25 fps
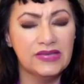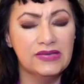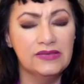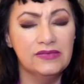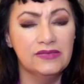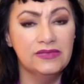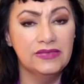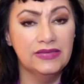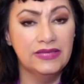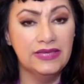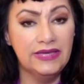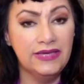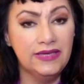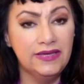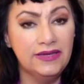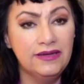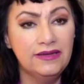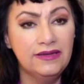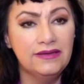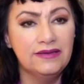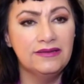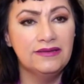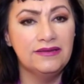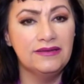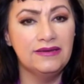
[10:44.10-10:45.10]
clean,
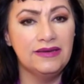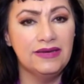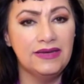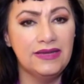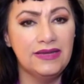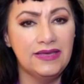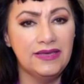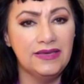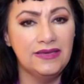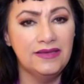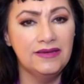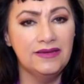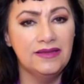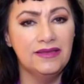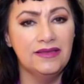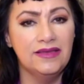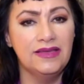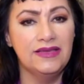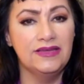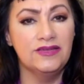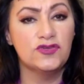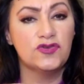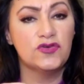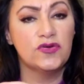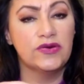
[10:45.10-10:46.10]
neat,
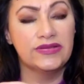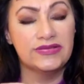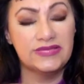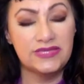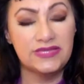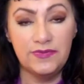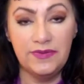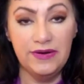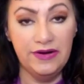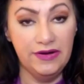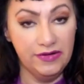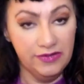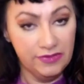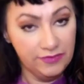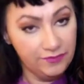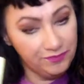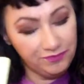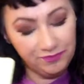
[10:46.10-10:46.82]
and transparent.